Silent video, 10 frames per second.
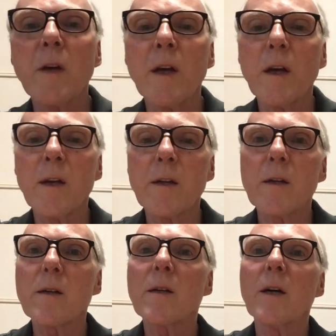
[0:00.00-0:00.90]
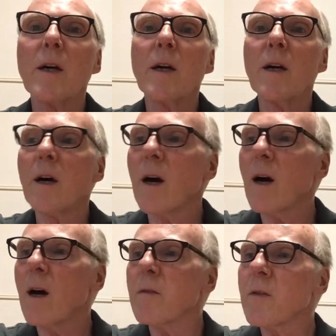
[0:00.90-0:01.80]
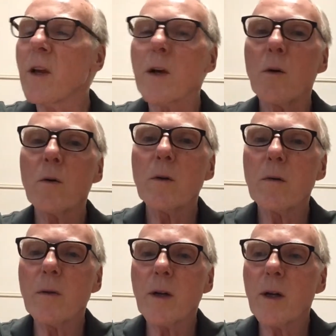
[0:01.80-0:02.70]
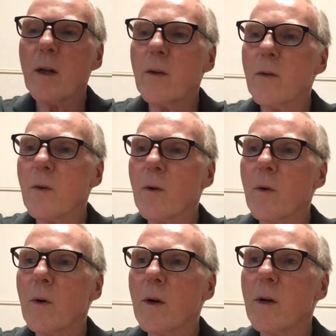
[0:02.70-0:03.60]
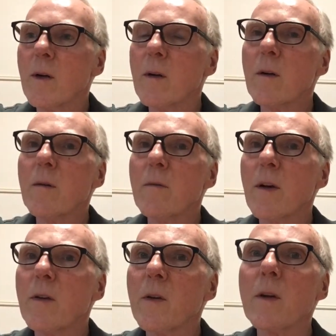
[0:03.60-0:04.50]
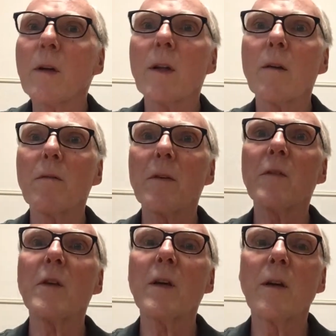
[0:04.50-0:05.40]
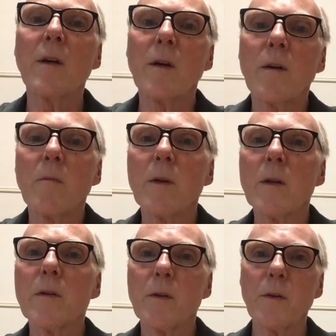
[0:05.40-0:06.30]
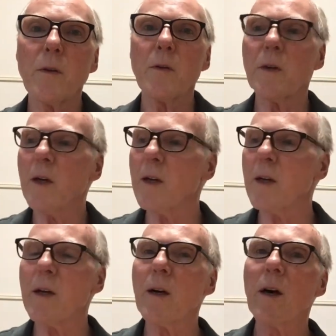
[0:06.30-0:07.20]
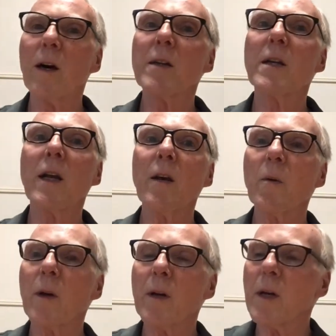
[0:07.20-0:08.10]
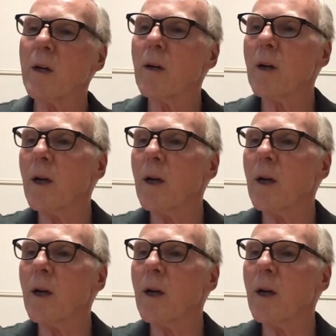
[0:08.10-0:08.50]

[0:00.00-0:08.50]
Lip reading: And I have a slight cold today, so if I sound a little fuzzy, please excuse that. Today we're going to take a look